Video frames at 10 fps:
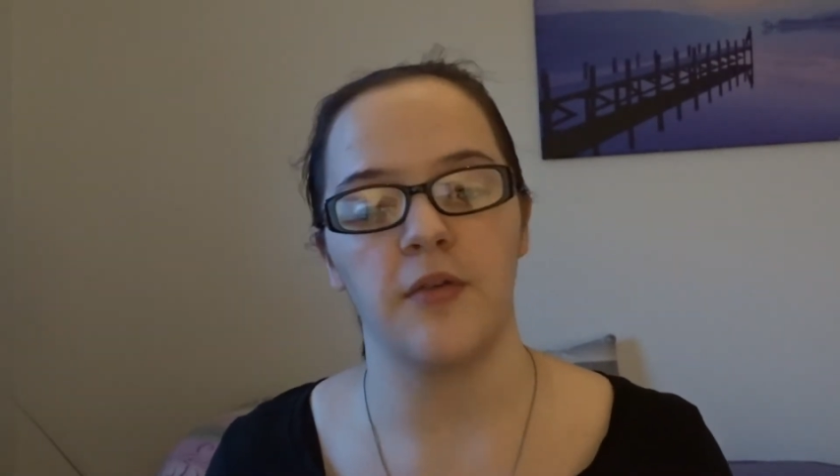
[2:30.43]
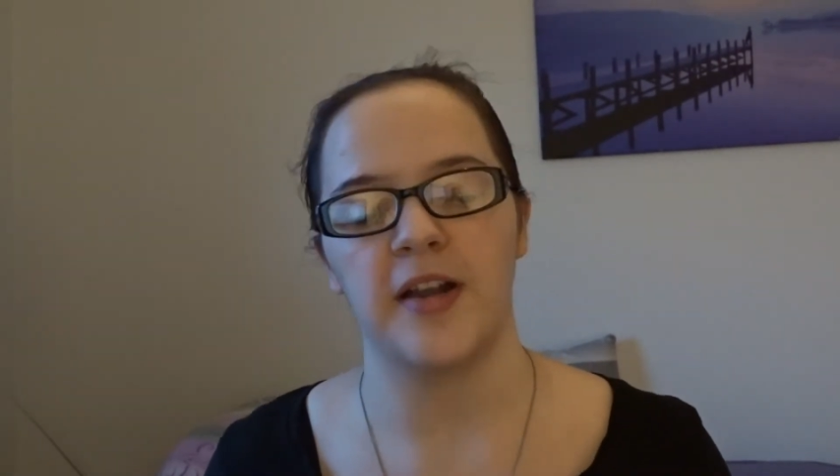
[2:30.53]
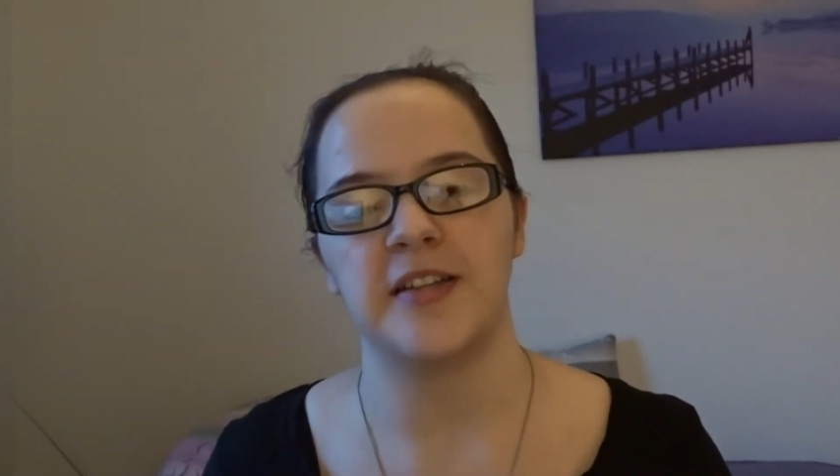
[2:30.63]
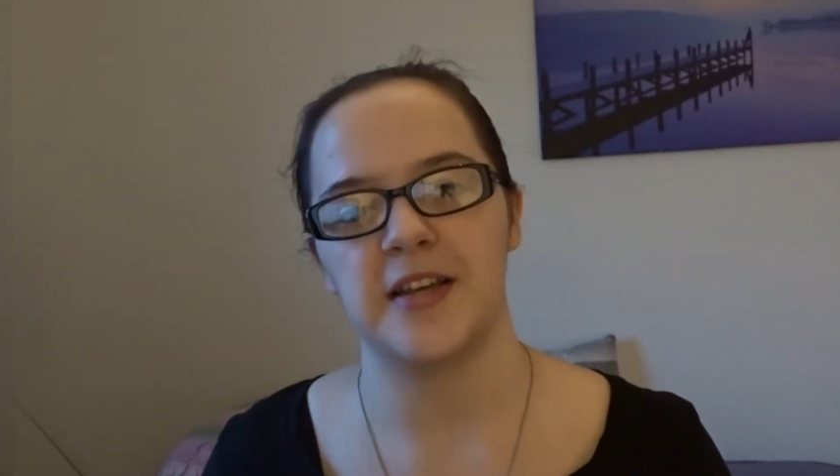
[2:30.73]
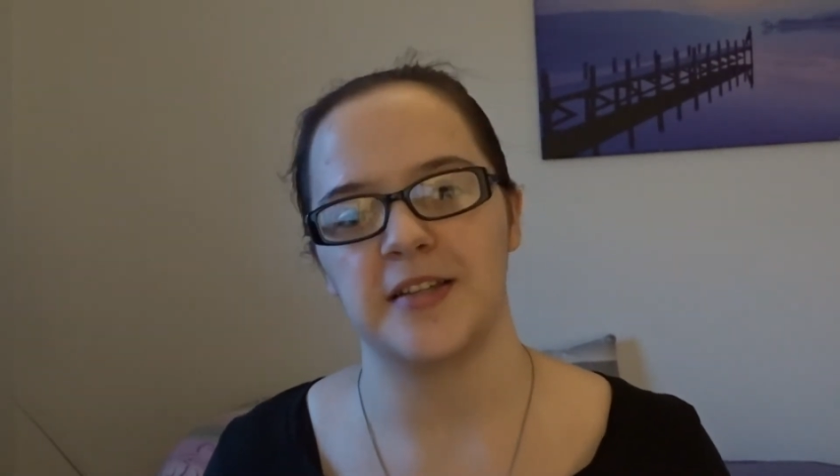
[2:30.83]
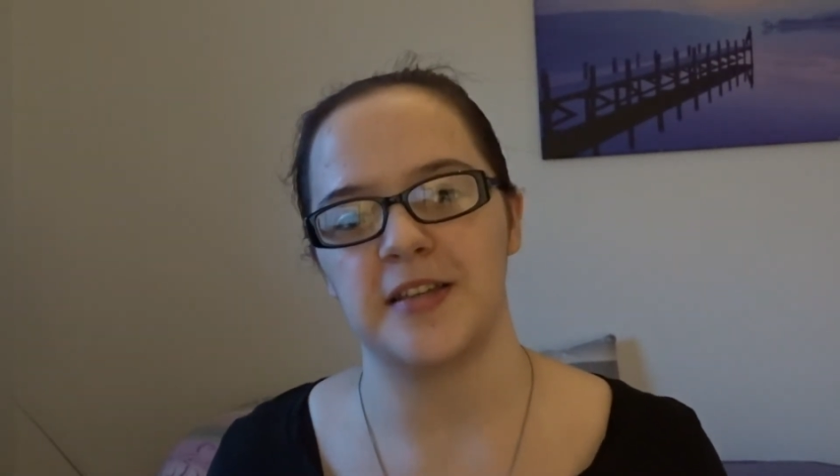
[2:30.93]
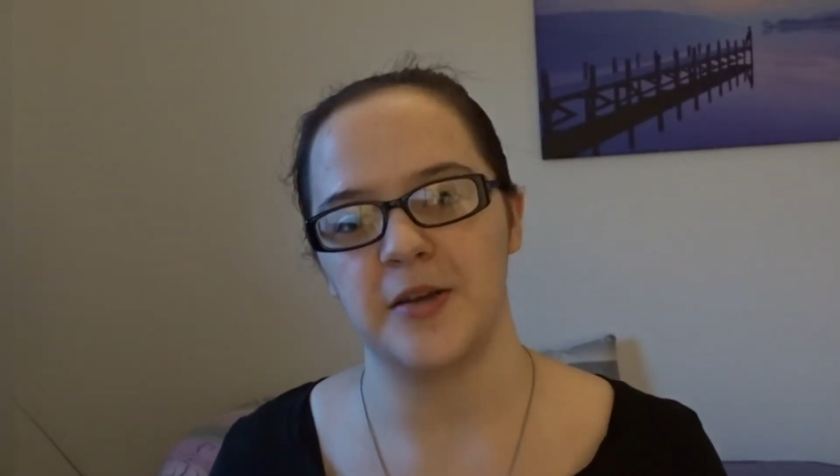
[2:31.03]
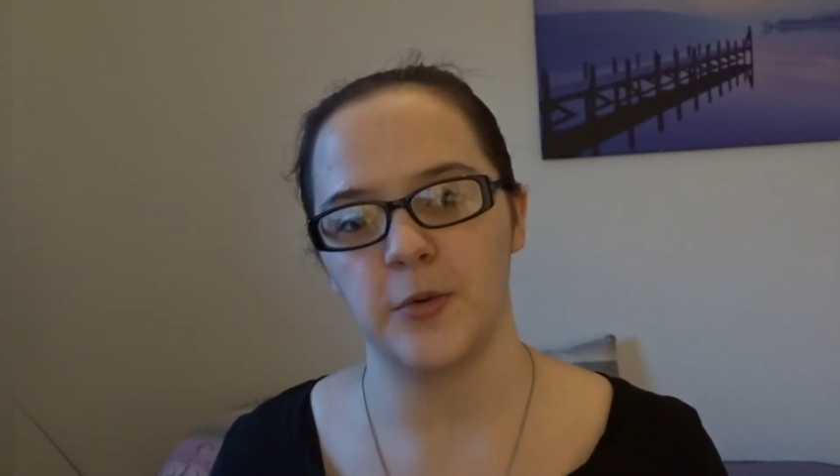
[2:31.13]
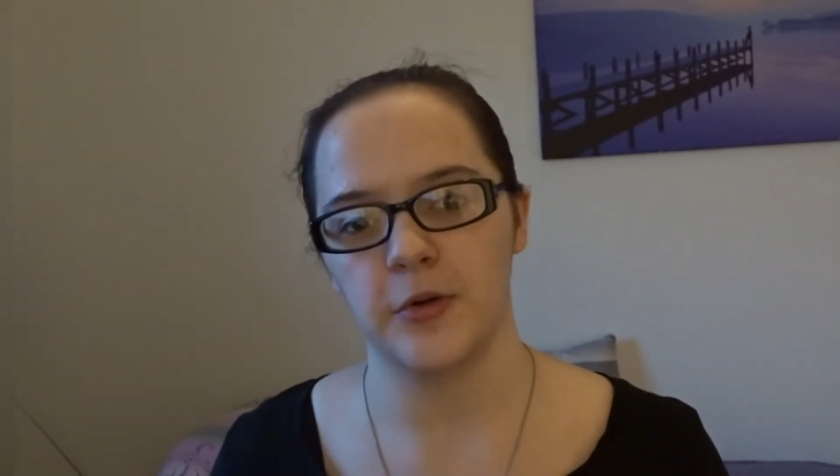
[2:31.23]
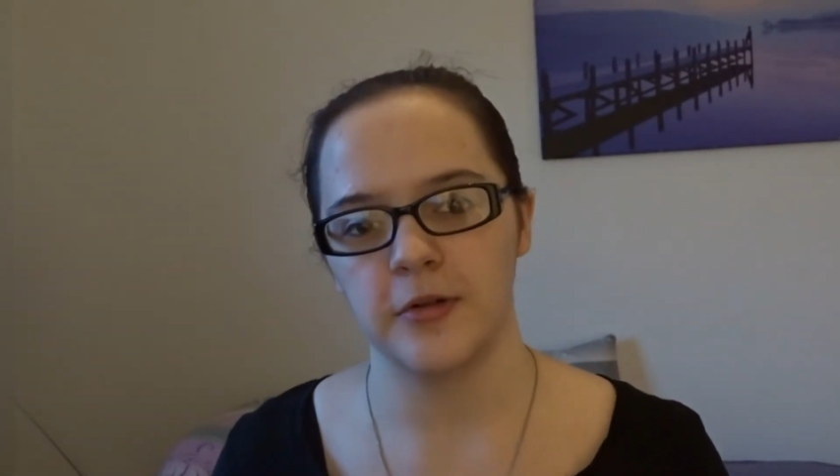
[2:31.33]
writing a
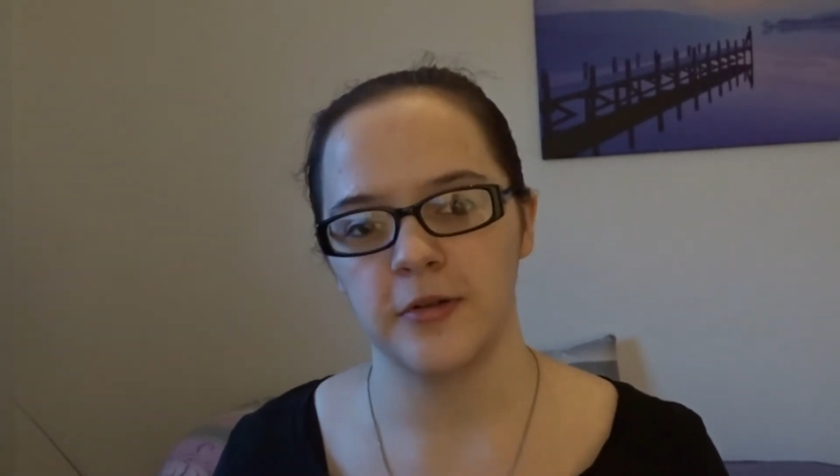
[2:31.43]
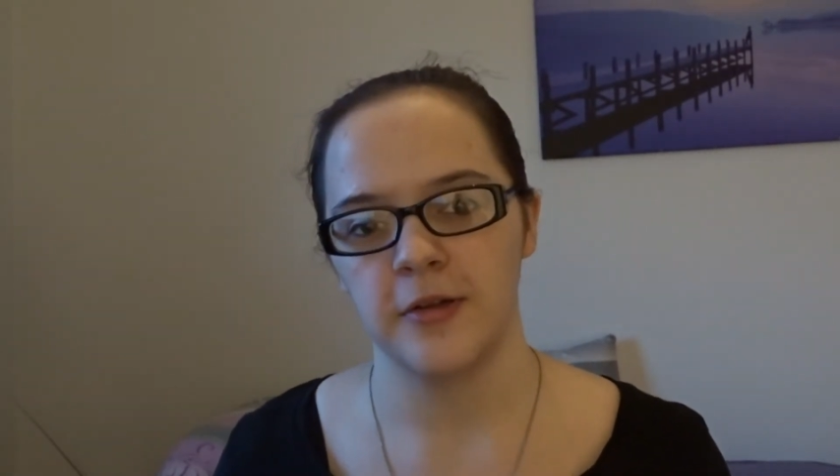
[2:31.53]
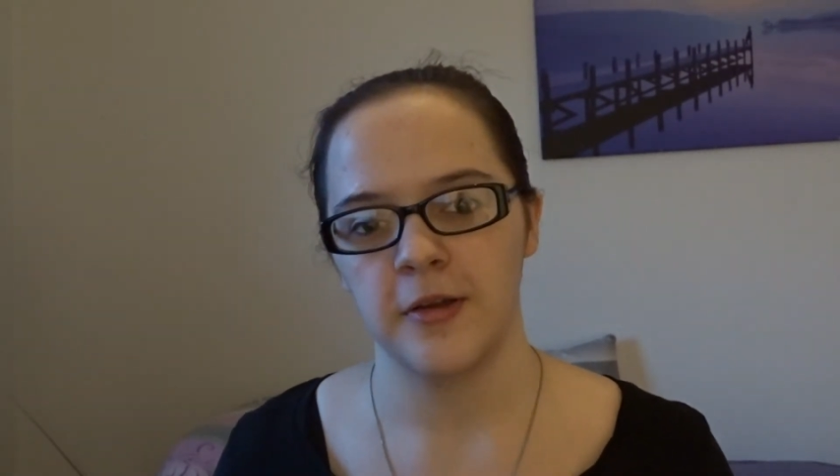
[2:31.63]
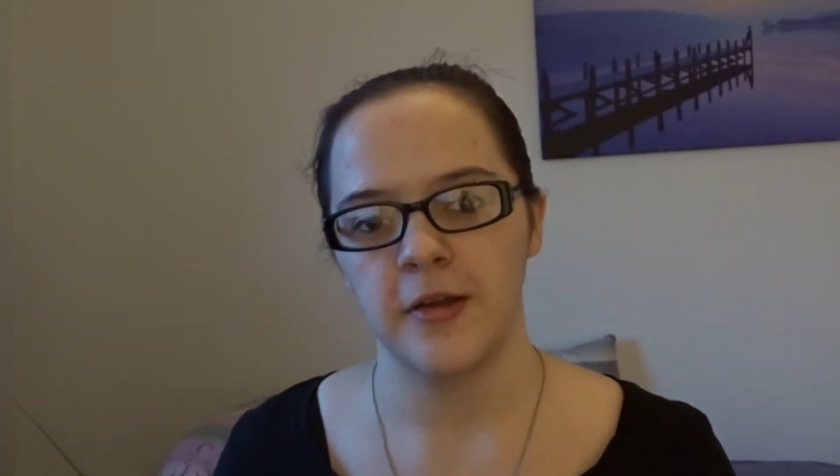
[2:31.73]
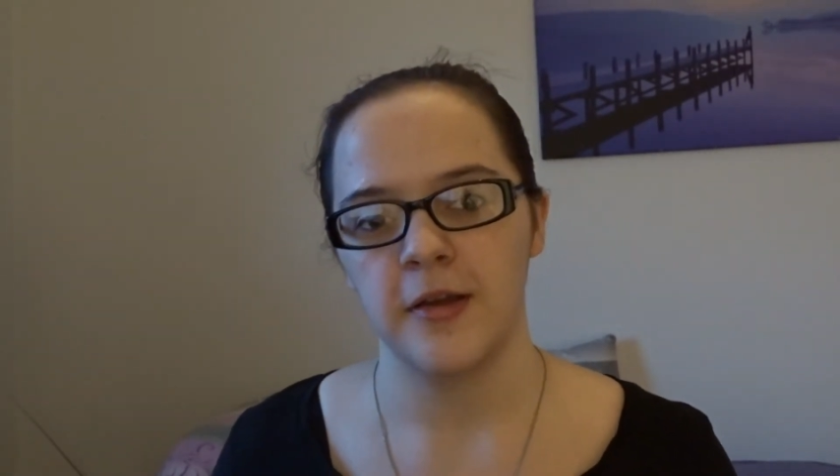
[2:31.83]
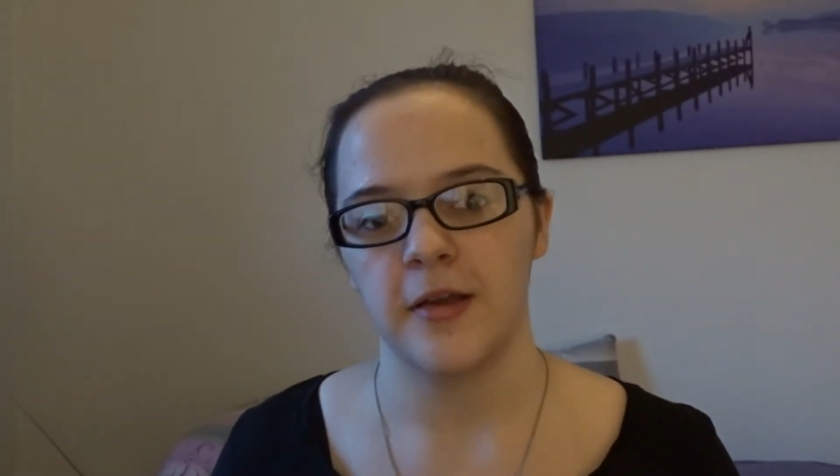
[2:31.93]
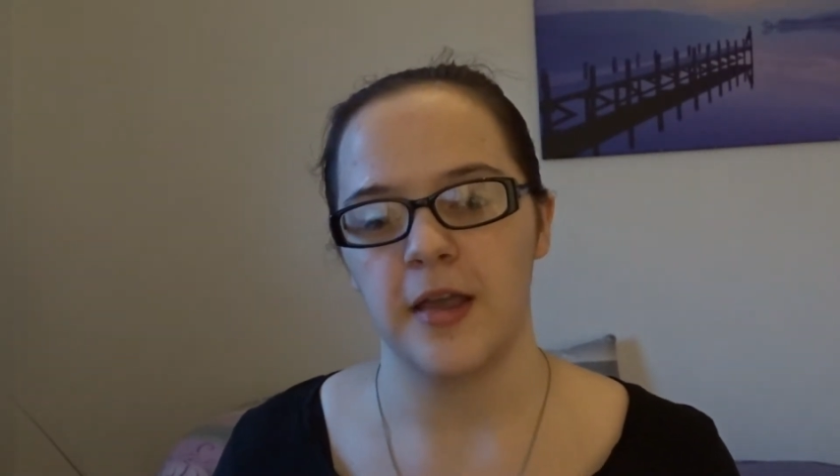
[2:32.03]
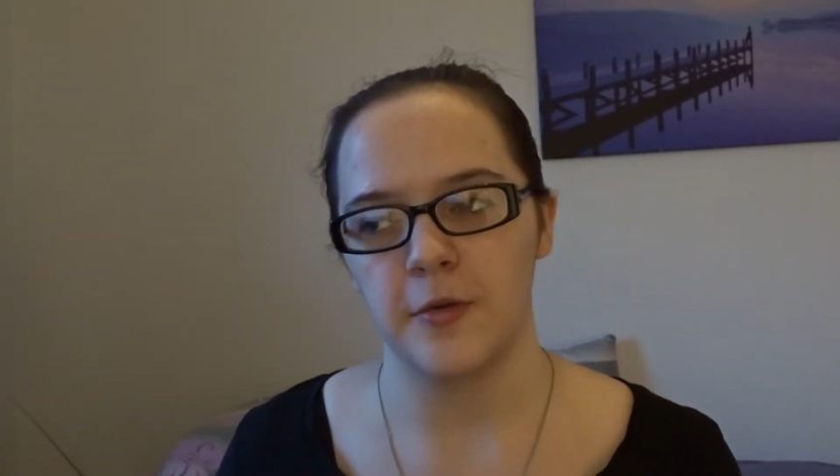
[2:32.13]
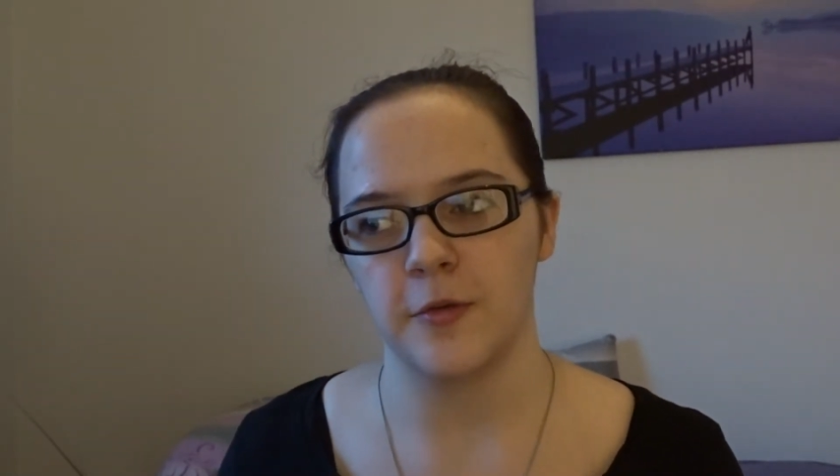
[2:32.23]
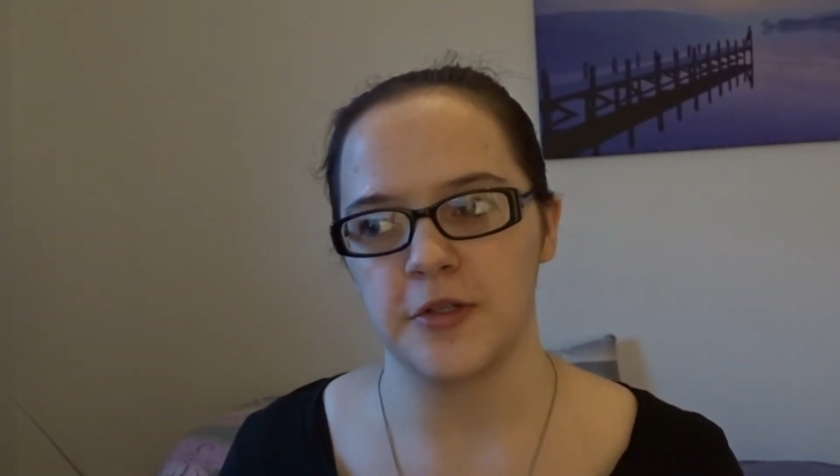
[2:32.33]
sequel
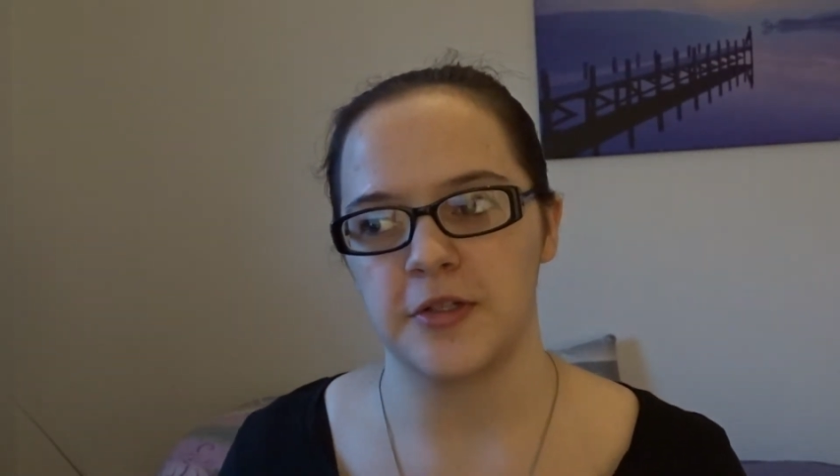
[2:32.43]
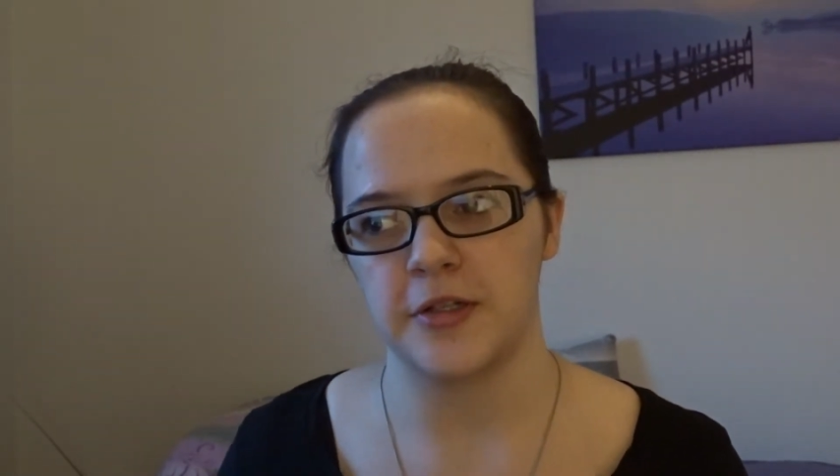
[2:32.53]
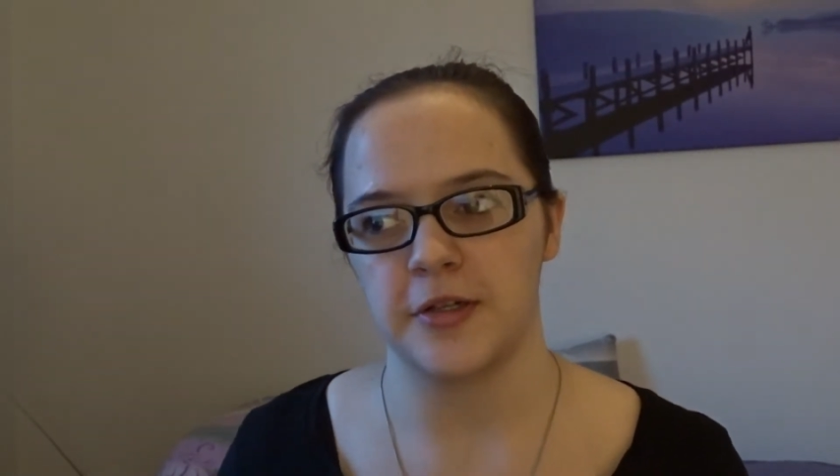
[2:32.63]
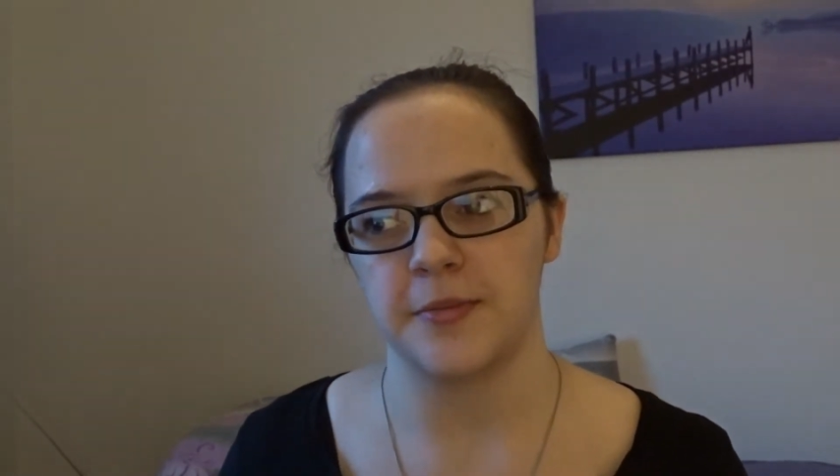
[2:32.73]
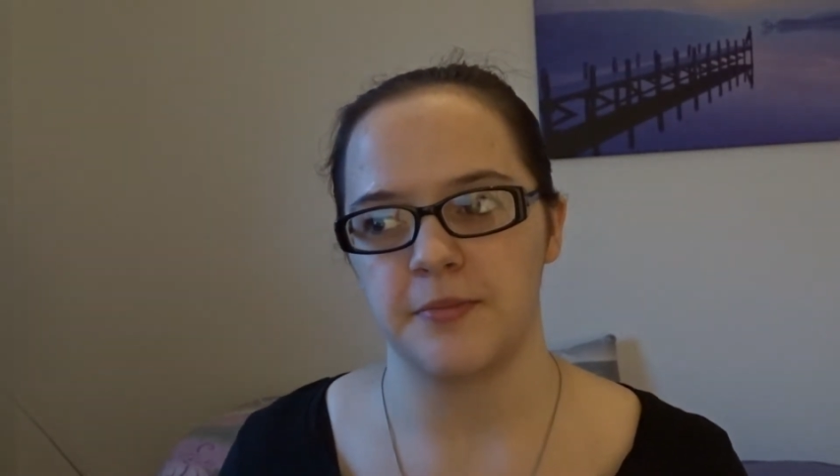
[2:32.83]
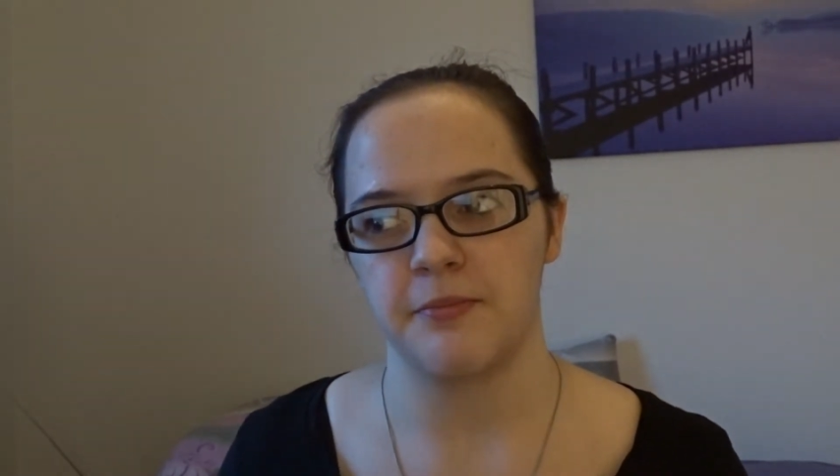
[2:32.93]
in order to